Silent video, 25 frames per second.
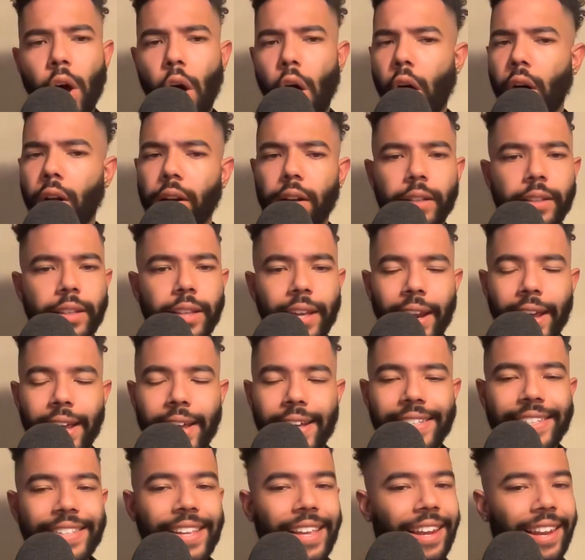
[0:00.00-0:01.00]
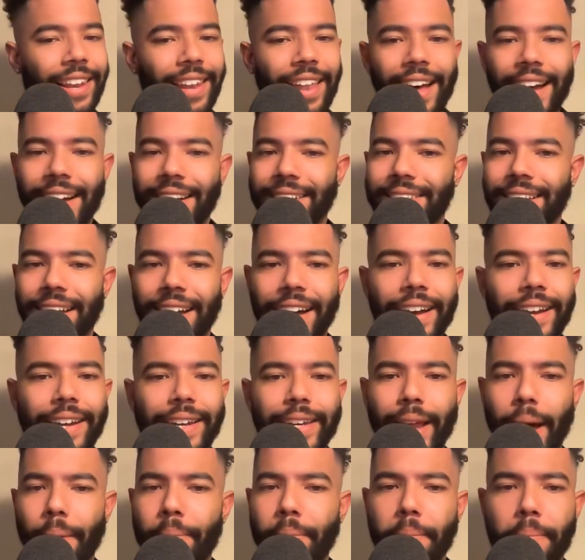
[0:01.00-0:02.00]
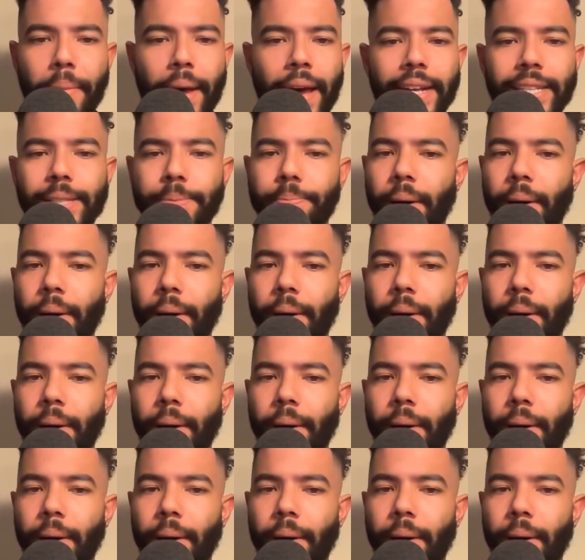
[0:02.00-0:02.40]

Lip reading: all on today's Locked On Diamondbacks